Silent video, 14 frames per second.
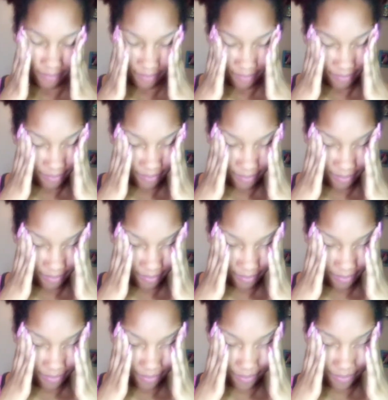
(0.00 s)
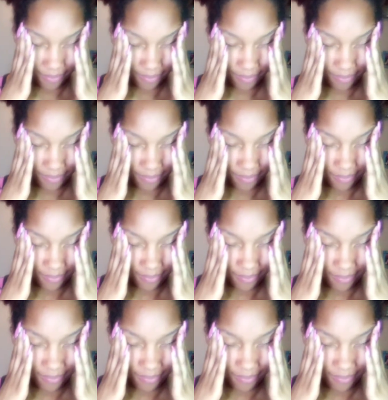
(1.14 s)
No one is speaking in this clip.